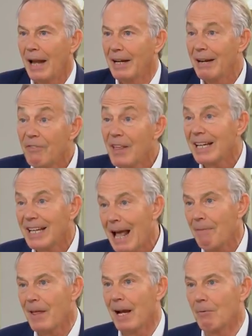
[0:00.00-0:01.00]
And if they
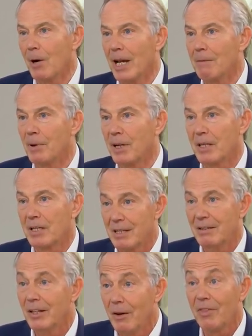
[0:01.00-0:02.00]
get their way,
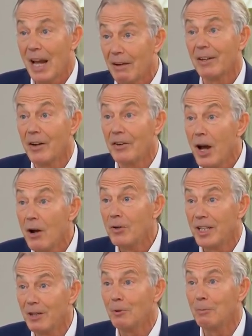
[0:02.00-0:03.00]
because, you know, they're in a
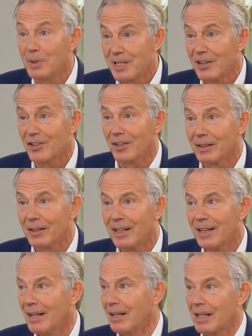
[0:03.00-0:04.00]
no-deal position.
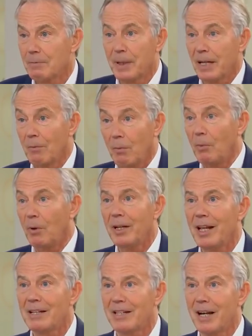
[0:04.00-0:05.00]
Let's be clear, what
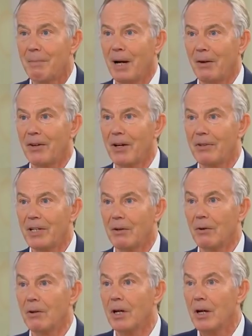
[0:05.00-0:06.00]
do they say about no
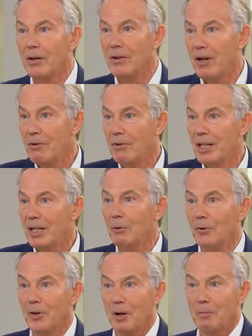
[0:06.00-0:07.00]
deal? No
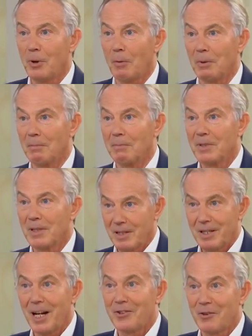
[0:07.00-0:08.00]
deal, no problem. This
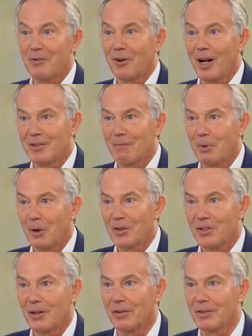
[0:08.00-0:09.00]
is Nigel Farage and
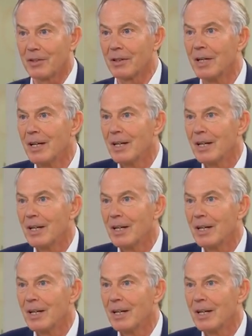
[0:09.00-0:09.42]
Boris Johnson.